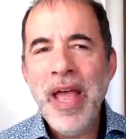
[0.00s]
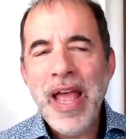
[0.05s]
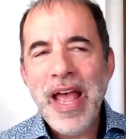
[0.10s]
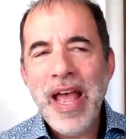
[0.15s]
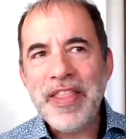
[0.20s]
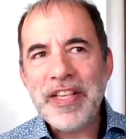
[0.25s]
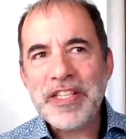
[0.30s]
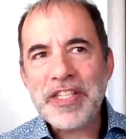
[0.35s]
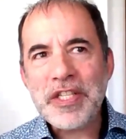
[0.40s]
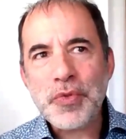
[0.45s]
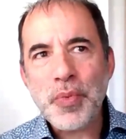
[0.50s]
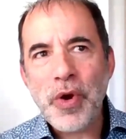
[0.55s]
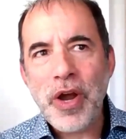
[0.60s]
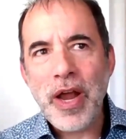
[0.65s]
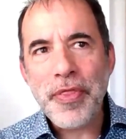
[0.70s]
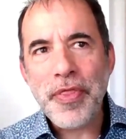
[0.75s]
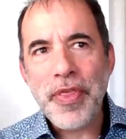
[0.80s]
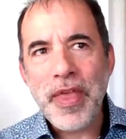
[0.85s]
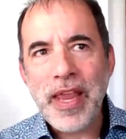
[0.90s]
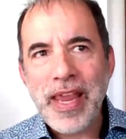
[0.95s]
And this is where
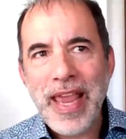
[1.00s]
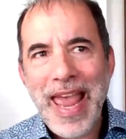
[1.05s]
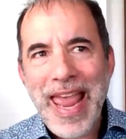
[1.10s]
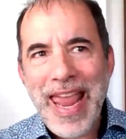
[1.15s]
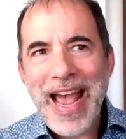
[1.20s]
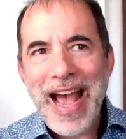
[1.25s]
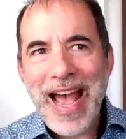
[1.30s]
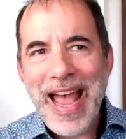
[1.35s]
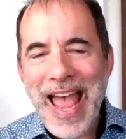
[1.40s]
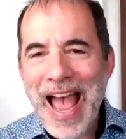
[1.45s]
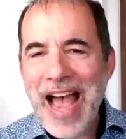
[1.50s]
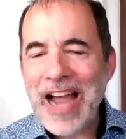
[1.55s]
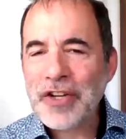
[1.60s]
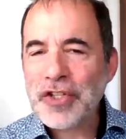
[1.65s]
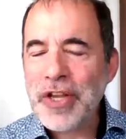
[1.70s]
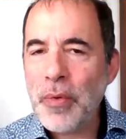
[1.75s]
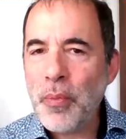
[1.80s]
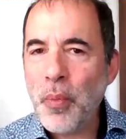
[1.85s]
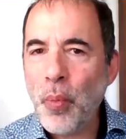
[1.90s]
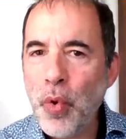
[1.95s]
I think AI
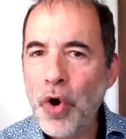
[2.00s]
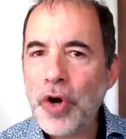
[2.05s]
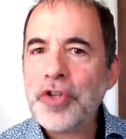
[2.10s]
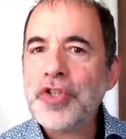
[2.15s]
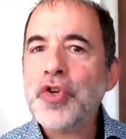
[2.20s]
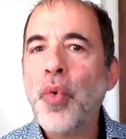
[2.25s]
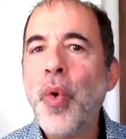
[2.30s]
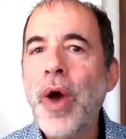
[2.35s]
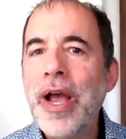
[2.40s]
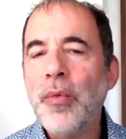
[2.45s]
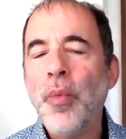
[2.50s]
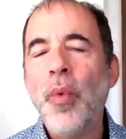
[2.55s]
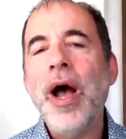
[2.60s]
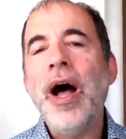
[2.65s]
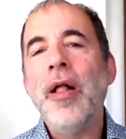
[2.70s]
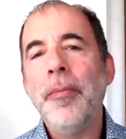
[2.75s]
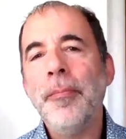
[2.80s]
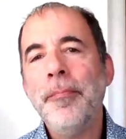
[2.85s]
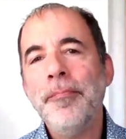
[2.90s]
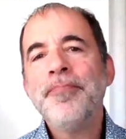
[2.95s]
actually works quite
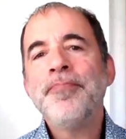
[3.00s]
well.